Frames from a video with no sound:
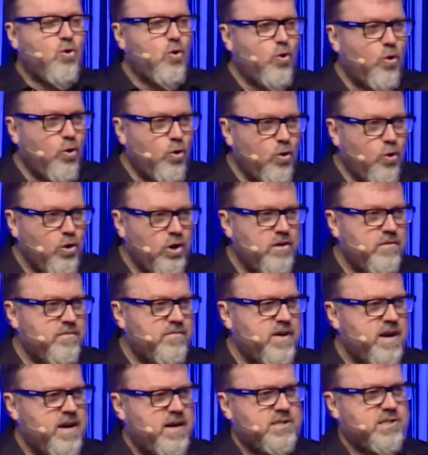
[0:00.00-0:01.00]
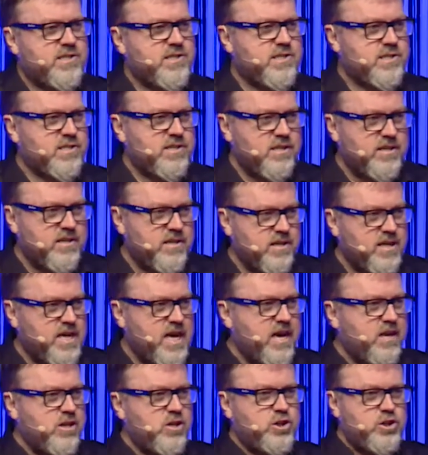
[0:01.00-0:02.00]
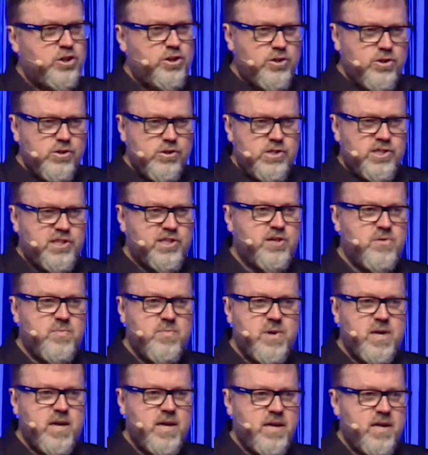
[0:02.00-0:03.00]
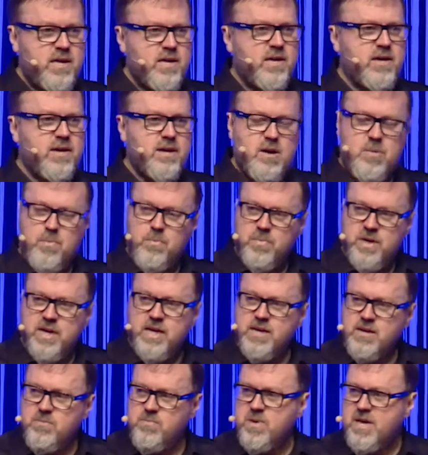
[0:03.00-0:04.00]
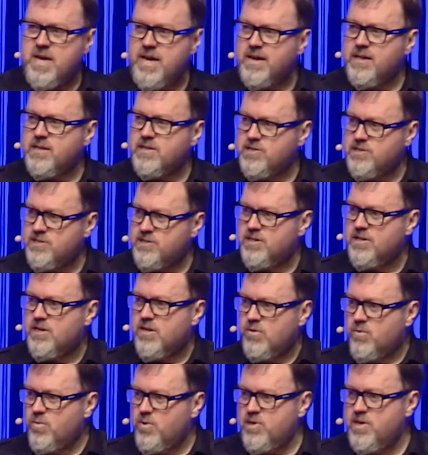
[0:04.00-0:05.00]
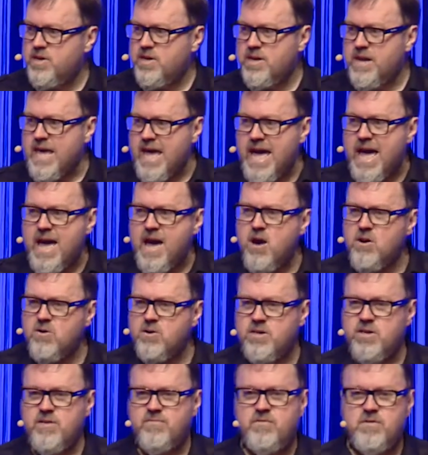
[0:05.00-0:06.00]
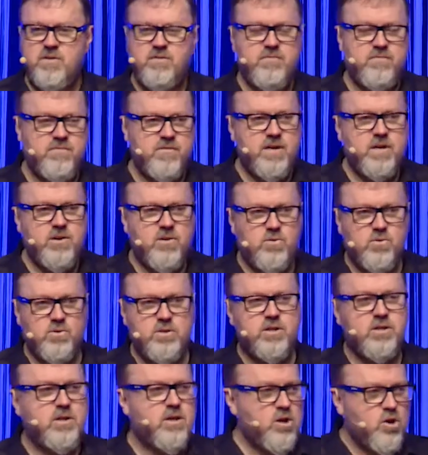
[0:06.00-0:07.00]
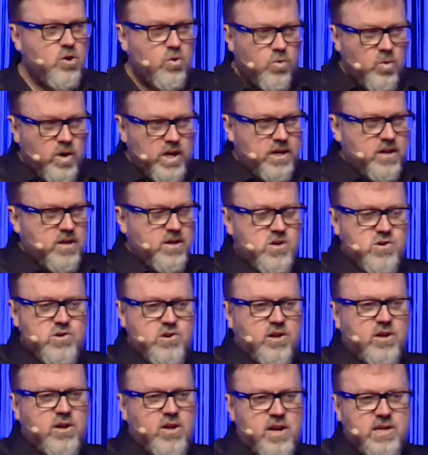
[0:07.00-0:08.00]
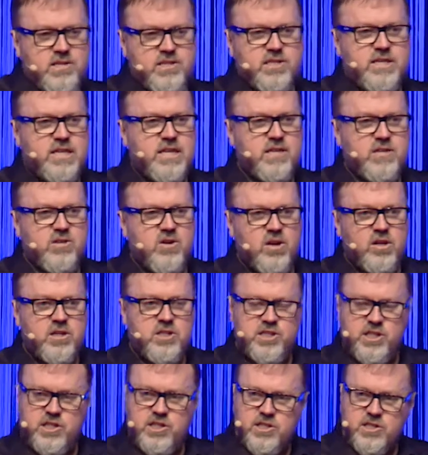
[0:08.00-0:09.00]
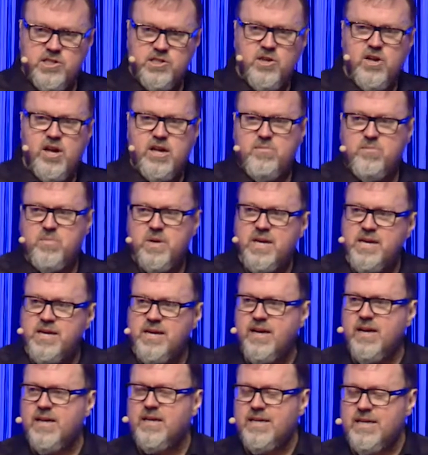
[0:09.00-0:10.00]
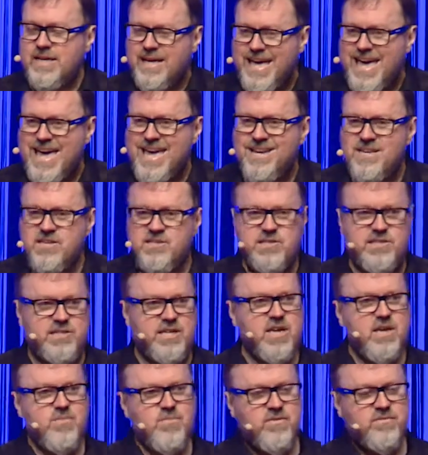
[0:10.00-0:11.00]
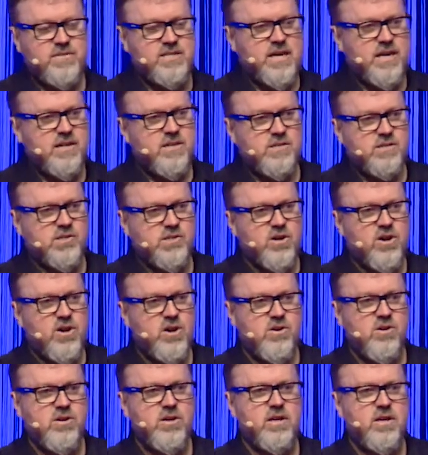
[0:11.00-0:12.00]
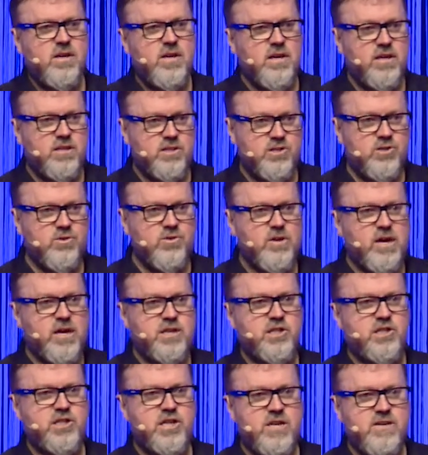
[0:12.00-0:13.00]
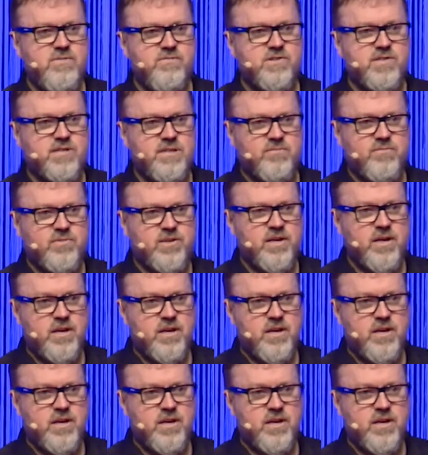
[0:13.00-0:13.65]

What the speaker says: all of us can choose to be Peter Becks within our given field. We can utilize technology just like Peter and his team have done so to achieve something